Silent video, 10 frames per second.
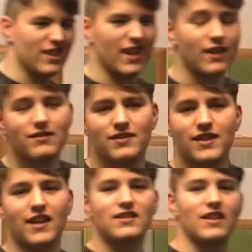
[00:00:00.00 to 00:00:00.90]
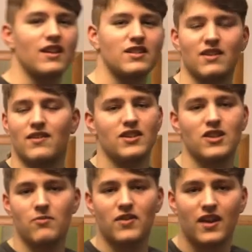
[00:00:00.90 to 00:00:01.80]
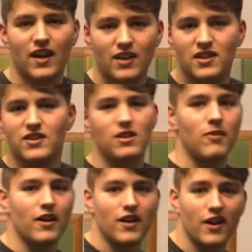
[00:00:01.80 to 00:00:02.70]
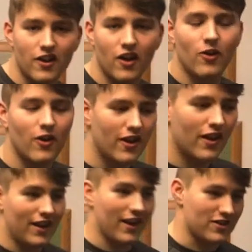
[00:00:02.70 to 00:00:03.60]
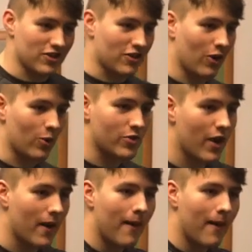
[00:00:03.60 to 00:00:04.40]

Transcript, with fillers: say 60, 70 something kg, something like that, you know? And he just goes,